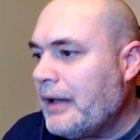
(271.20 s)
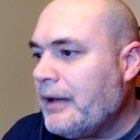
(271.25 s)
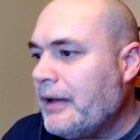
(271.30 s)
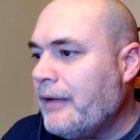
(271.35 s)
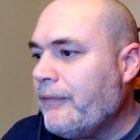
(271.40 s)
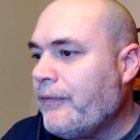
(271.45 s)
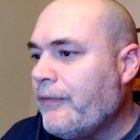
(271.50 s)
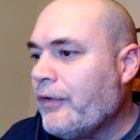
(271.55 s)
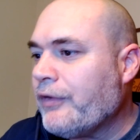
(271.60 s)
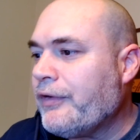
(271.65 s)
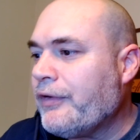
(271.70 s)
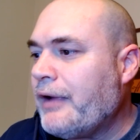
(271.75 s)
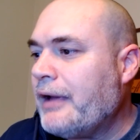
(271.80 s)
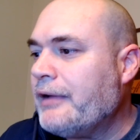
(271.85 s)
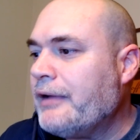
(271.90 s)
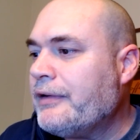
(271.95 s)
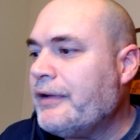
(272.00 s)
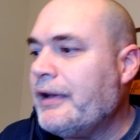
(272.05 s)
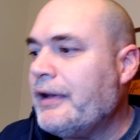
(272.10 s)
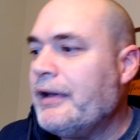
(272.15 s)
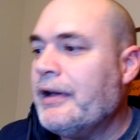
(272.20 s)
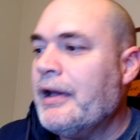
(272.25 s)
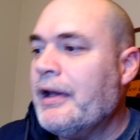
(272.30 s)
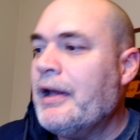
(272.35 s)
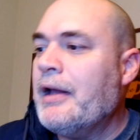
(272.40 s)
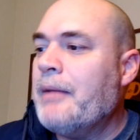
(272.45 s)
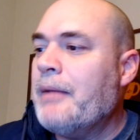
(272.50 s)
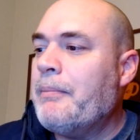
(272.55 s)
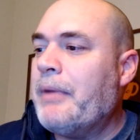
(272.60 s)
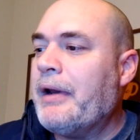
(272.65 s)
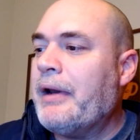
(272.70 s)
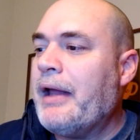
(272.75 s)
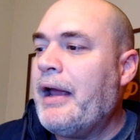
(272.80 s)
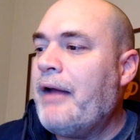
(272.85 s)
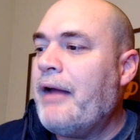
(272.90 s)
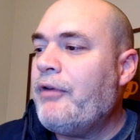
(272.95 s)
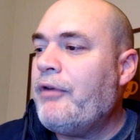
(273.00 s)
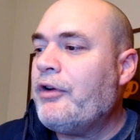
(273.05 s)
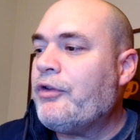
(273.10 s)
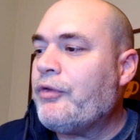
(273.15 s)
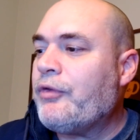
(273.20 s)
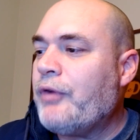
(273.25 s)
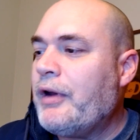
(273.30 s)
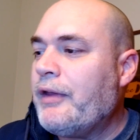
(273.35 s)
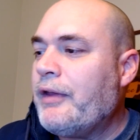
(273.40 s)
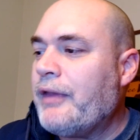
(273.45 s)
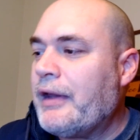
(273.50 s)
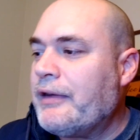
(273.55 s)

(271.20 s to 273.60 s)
And then verse 19, but every tree